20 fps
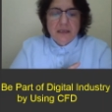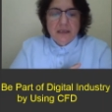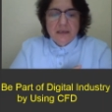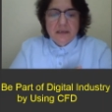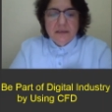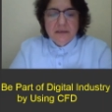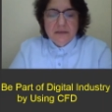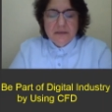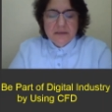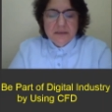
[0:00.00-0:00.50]

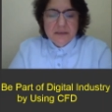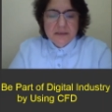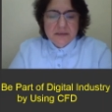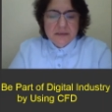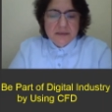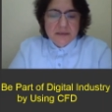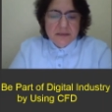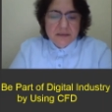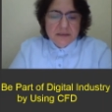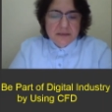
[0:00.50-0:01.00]
Here
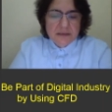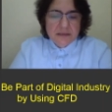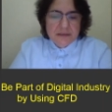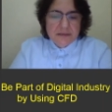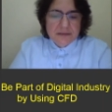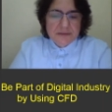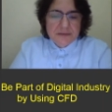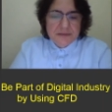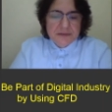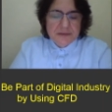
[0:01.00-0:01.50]
is,
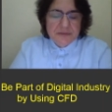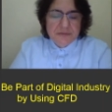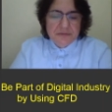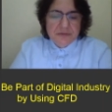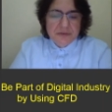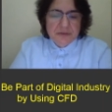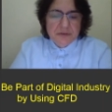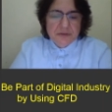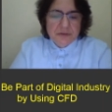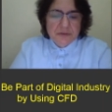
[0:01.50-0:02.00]
if
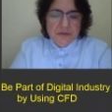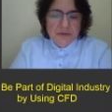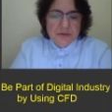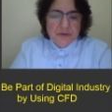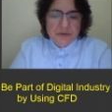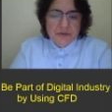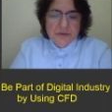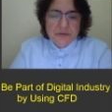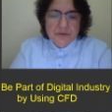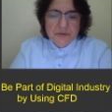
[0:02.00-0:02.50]
you don't
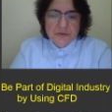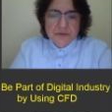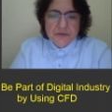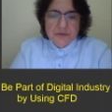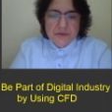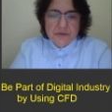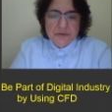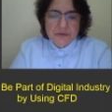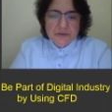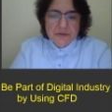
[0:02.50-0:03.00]
choose